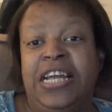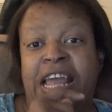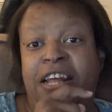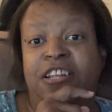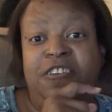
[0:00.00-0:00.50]

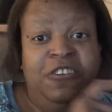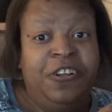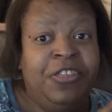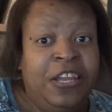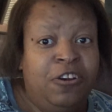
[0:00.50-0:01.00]
And the
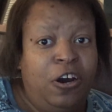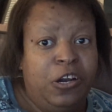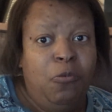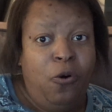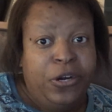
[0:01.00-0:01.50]
little thing called
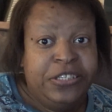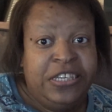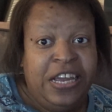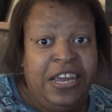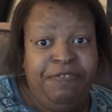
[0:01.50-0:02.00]
a
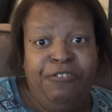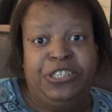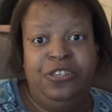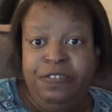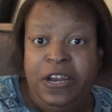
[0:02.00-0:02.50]
warranty for
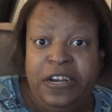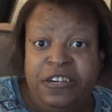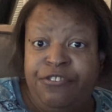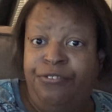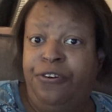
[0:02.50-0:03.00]
2
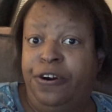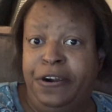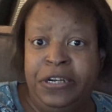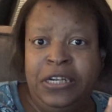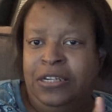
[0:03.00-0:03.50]
years
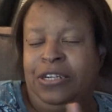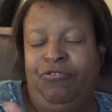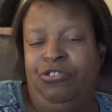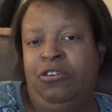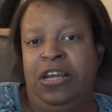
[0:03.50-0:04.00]
for... It
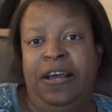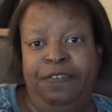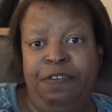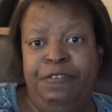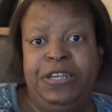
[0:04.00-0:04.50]
was only
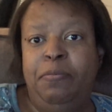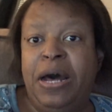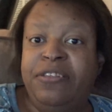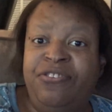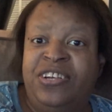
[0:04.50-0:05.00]

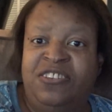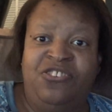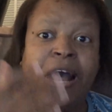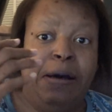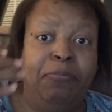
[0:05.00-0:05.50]
$150,
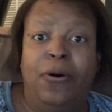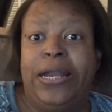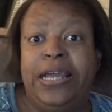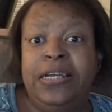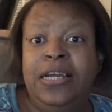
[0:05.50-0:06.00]
so I bought it.